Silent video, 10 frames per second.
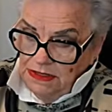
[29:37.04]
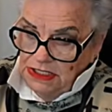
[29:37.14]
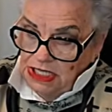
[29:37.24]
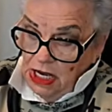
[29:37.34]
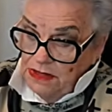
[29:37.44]

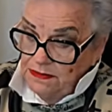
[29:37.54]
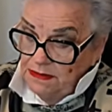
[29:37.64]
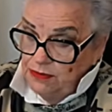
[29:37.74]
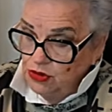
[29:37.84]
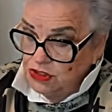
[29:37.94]
There's going to
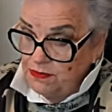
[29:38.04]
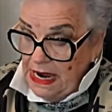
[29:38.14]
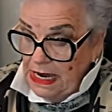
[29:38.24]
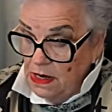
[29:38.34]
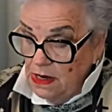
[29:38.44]
be
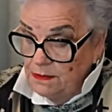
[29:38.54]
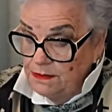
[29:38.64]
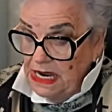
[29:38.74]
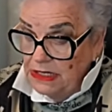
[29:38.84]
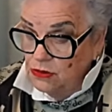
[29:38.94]
pushback
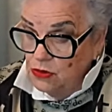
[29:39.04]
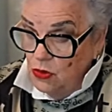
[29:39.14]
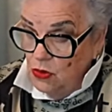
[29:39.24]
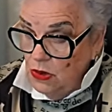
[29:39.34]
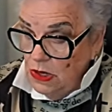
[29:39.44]
about it
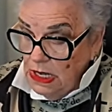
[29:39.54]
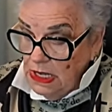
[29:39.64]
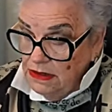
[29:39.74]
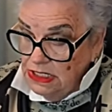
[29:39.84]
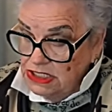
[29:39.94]
all.
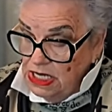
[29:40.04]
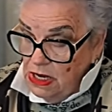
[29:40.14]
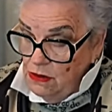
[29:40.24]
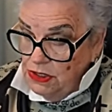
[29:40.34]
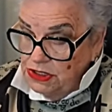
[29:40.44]
There's
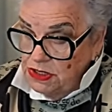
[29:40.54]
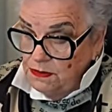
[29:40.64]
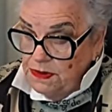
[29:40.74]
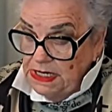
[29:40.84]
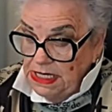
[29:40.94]
going to
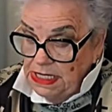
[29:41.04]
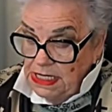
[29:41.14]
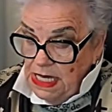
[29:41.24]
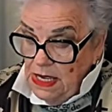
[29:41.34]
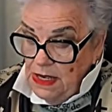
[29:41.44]
be